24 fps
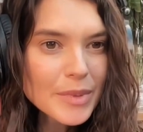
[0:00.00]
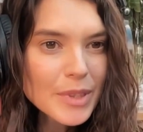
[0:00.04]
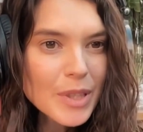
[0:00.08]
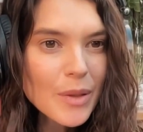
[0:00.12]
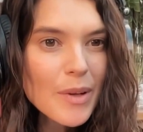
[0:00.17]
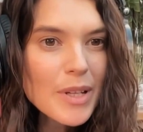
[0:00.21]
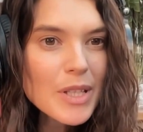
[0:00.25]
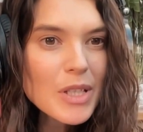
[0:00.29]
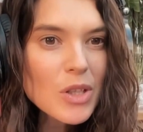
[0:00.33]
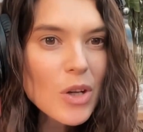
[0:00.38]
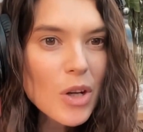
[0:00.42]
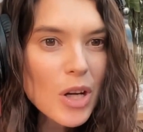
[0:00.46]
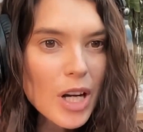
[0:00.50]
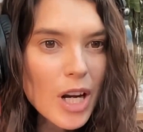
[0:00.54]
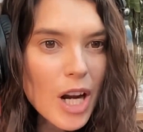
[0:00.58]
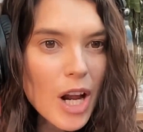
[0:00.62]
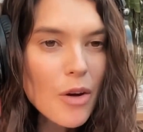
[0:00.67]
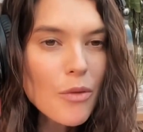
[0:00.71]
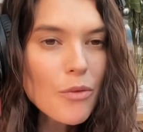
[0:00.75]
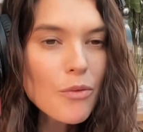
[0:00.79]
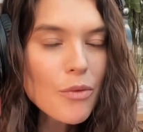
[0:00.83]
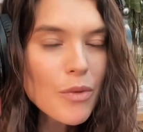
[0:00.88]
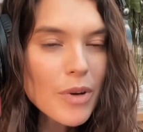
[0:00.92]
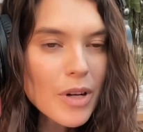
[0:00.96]
So it's got
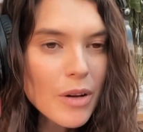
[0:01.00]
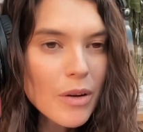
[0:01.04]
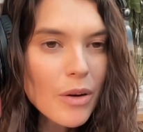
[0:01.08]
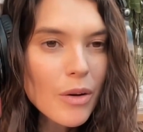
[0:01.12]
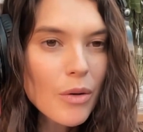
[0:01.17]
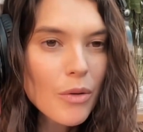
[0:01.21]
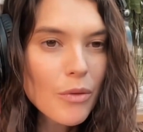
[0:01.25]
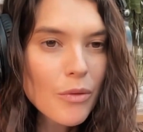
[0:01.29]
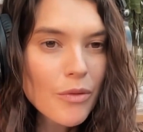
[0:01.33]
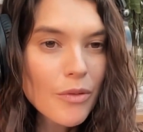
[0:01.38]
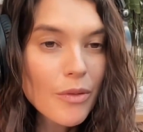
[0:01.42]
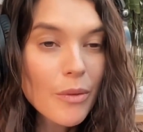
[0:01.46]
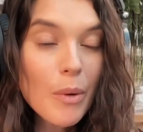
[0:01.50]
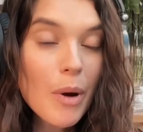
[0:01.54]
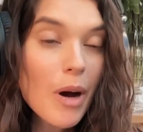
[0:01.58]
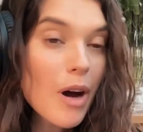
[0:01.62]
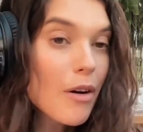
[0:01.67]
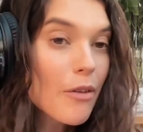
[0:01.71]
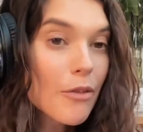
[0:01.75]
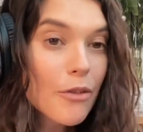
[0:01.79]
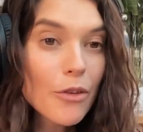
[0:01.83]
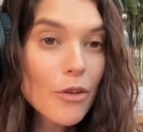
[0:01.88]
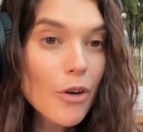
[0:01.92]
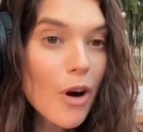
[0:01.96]

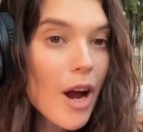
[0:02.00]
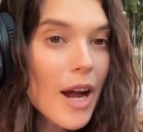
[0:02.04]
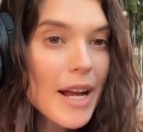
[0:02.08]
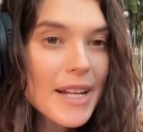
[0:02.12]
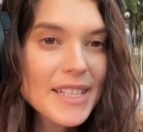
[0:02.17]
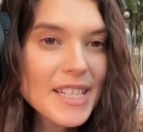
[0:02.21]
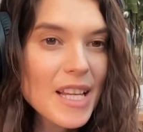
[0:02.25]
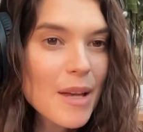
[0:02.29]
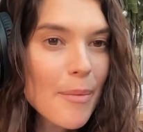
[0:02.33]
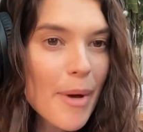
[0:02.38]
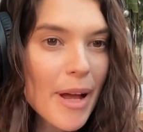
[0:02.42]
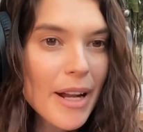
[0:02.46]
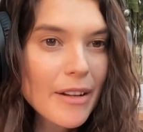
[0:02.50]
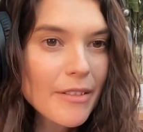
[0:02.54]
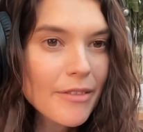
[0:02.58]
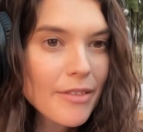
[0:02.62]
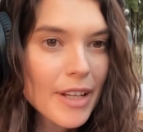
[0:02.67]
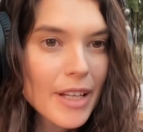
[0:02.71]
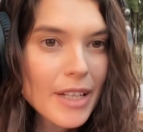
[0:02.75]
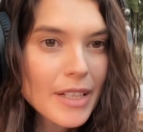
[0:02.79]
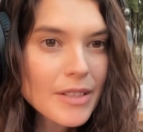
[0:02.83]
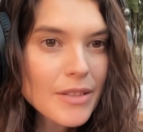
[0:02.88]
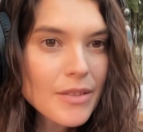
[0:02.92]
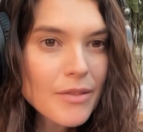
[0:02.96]
a variety of
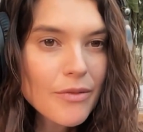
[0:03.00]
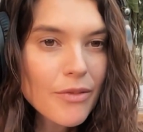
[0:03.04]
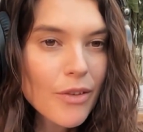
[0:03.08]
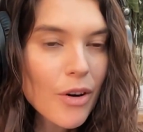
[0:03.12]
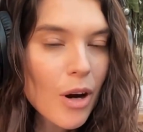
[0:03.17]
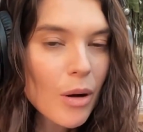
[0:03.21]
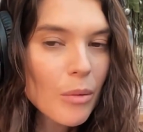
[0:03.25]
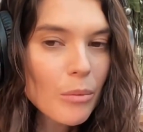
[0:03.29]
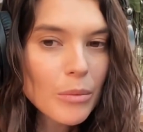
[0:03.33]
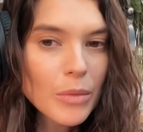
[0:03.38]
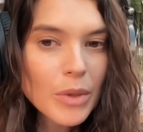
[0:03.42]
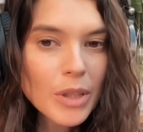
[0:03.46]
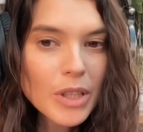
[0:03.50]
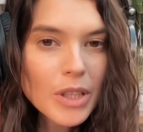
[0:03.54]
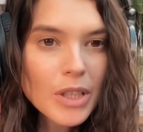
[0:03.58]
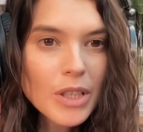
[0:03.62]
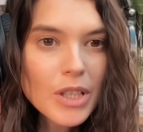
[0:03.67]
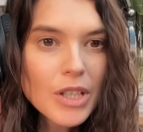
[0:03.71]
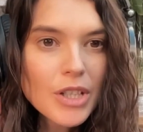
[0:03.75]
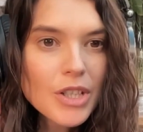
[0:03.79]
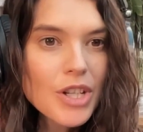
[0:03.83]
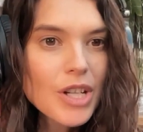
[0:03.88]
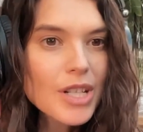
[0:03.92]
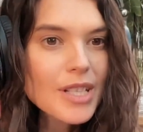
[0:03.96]
benefits from
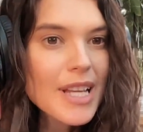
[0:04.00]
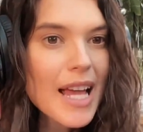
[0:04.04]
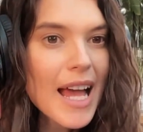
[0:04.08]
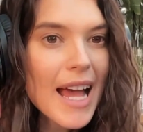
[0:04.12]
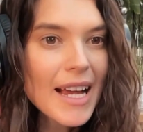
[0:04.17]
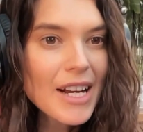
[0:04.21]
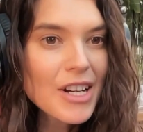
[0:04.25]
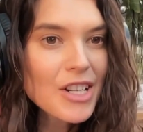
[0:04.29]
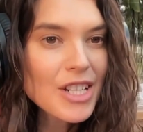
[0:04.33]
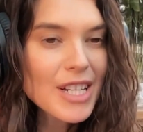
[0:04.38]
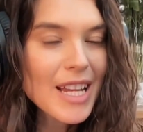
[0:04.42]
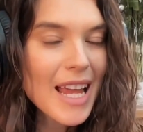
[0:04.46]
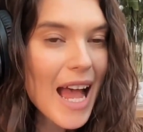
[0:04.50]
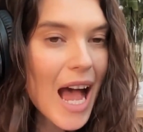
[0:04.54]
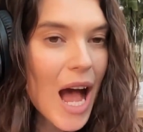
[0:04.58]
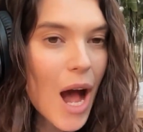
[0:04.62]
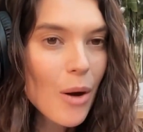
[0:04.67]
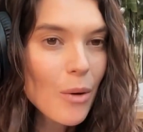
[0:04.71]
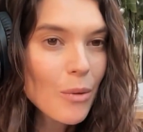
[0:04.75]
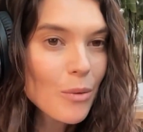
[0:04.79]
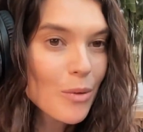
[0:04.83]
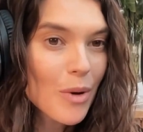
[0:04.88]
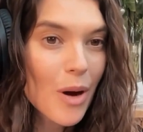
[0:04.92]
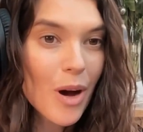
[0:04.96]
actually
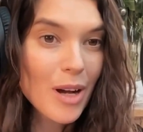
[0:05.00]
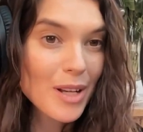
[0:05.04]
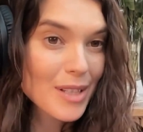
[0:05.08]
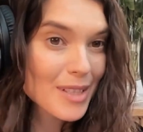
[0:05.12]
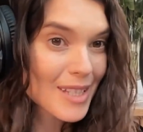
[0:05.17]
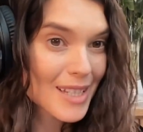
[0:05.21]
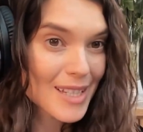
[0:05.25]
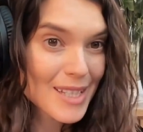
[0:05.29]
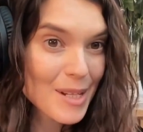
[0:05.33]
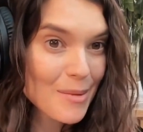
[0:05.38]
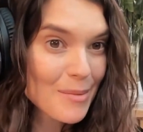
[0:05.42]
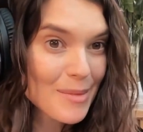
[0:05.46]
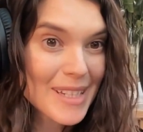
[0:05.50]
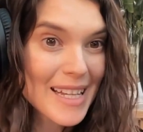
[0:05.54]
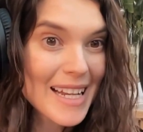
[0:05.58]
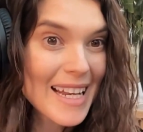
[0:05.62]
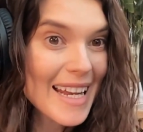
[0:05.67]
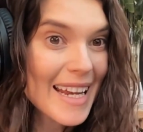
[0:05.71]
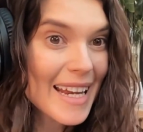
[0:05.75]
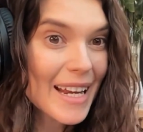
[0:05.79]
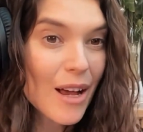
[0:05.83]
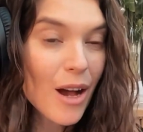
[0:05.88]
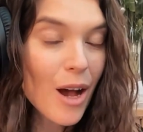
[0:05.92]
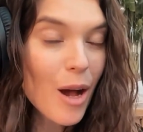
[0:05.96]
how our systems
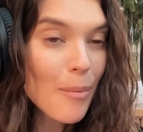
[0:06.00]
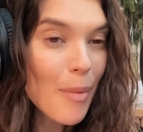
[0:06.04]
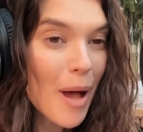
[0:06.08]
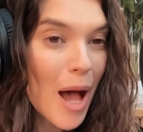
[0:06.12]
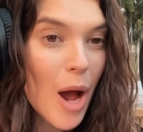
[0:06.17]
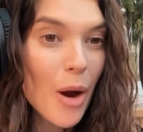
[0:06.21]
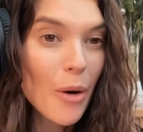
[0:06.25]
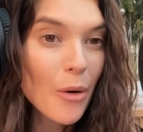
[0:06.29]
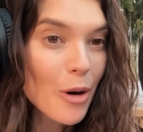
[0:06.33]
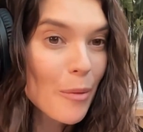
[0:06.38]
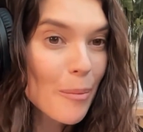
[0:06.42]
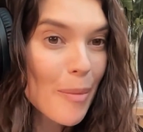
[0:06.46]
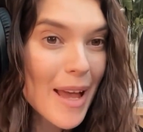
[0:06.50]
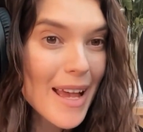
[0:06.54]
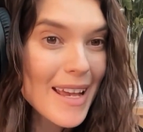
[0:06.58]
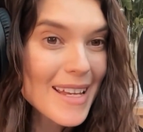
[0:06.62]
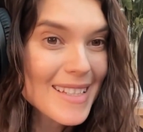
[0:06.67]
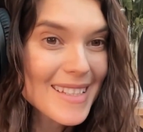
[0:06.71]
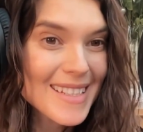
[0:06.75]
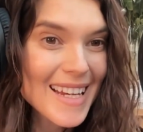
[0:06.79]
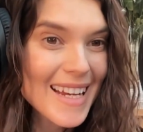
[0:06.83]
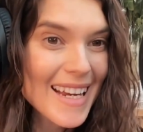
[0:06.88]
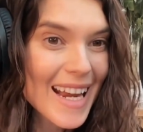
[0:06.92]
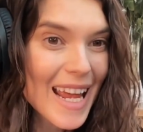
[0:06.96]
clean up, how it
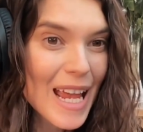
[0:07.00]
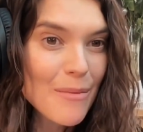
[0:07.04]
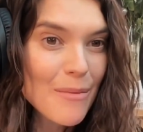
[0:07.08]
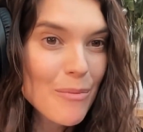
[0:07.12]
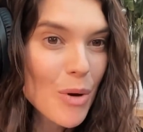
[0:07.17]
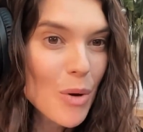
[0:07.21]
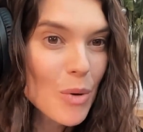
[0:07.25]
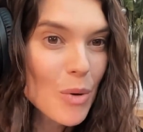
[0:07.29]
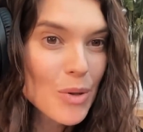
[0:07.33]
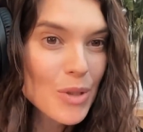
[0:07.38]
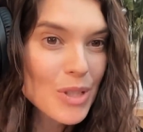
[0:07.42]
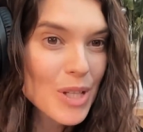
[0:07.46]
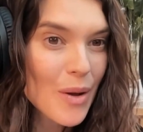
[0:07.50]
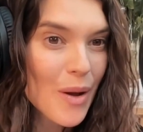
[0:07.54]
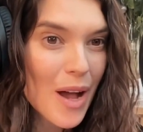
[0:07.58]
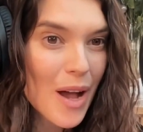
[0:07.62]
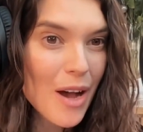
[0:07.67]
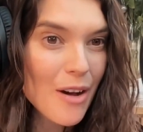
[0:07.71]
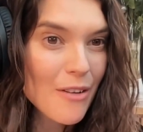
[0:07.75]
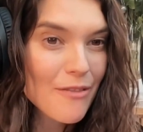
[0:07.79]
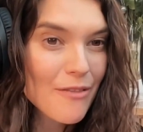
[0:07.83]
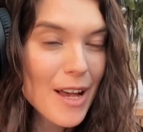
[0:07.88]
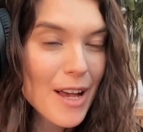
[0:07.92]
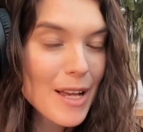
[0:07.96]
repairs DNA, but also
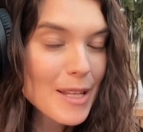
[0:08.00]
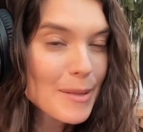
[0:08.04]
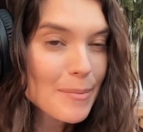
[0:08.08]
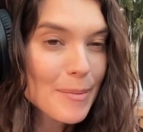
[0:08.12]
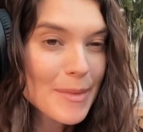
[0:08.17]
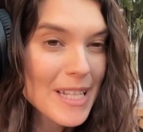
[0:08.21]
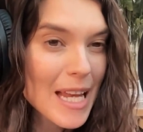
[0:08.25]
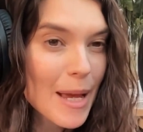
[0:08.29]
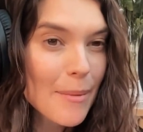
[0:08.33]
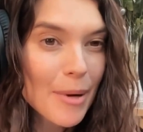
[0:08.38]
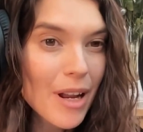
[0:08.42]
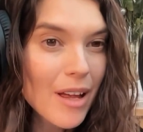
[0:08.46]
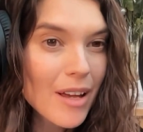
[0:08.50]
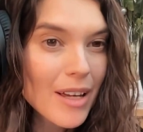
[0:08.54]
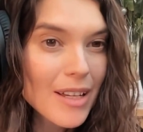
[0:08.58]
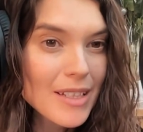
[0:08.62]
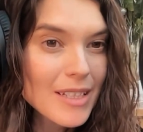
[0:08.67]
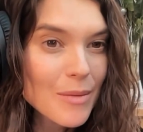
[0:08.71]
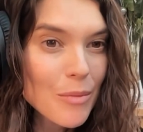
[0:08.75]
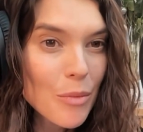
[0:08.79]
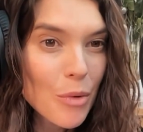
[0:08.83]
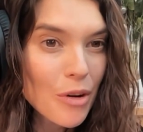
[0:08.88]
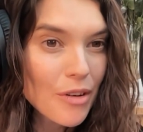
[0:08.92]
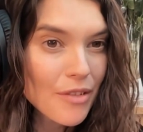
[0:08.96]
how fat's
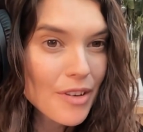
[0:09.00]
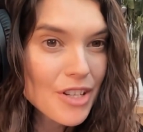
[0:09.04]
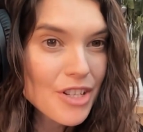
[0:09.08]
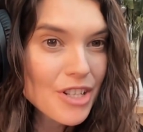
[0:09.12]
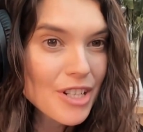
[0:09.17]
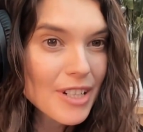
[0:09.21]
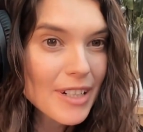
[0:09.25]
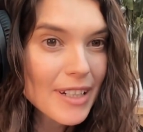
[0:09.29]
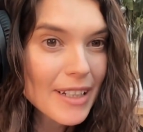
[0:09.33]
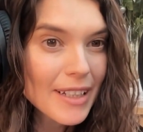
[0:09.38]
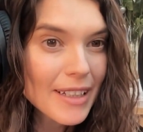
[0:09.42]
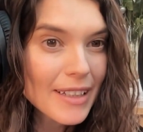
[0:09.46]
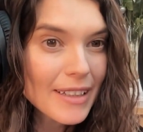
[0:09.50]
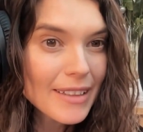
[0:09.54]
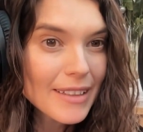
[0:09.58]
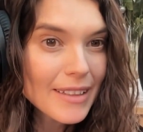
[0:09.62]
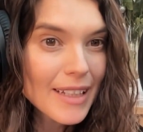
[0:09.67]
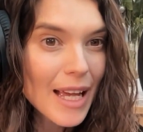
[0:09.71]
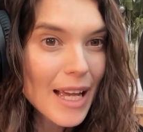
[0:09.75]
metabolized more efficiently.